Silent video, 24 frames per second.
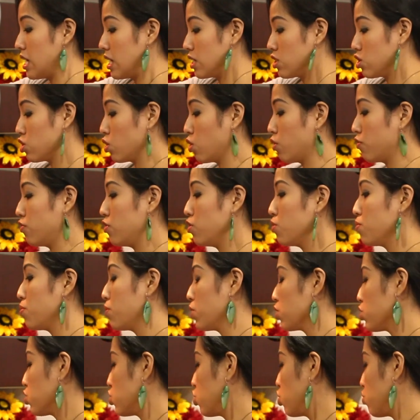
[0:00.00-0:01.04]
So if you
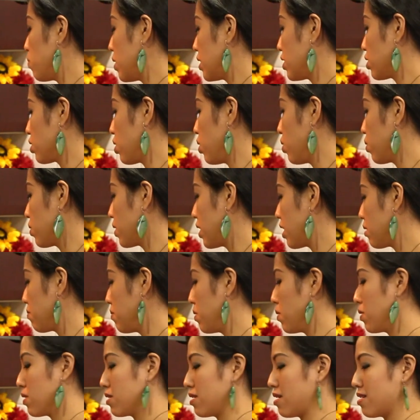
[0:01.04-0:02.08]
put too much coconut
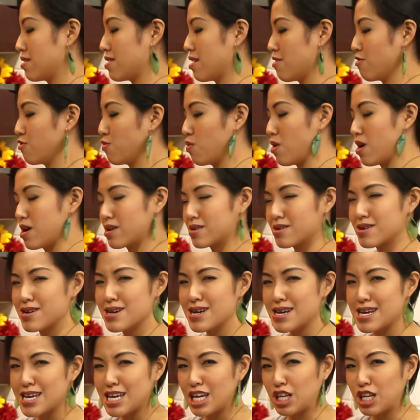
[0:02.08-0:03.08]
milk and not enough water,